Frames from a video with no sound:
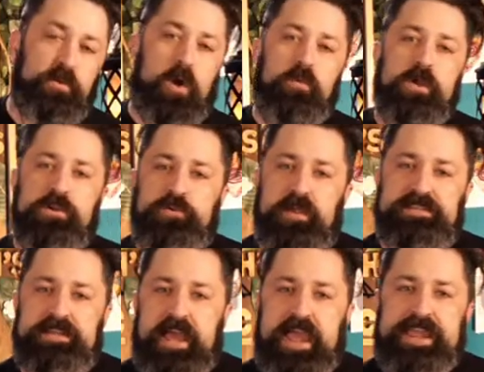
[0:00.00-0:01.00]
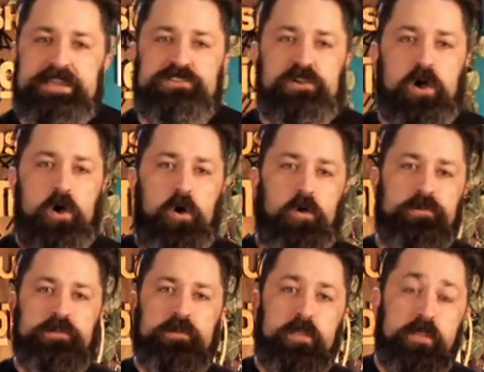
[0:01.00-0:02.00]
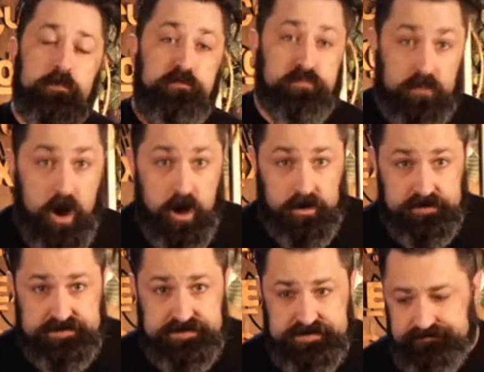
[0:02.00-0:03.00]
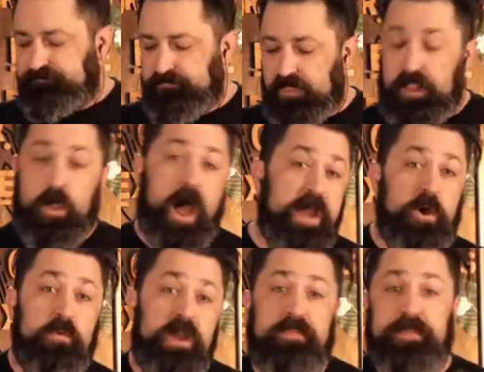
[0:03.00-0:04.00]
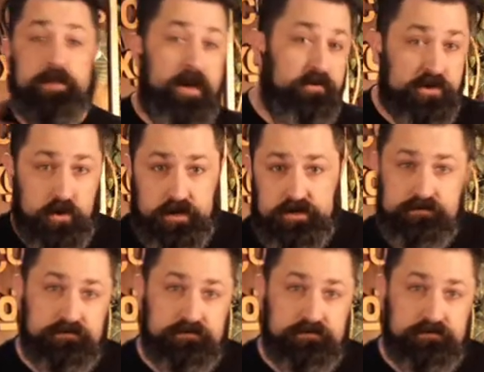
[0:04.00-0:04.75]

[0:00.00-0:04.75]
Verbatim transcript: The one we are doing today is called the Bronx. Now I know nothing about New York.